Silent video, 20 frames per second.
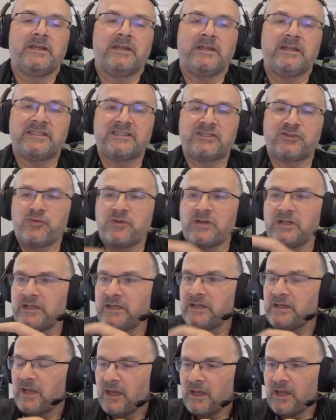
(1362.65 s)
It's
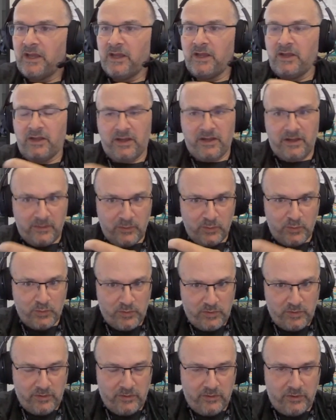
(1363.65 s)
really a
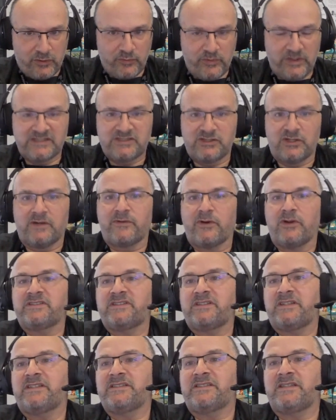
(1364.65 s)
reason of our
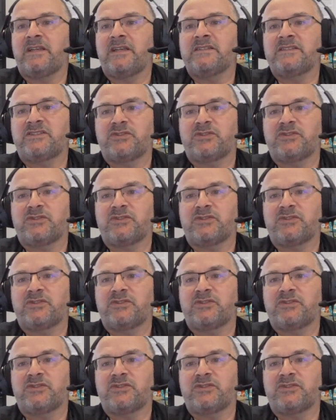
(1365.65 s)
success.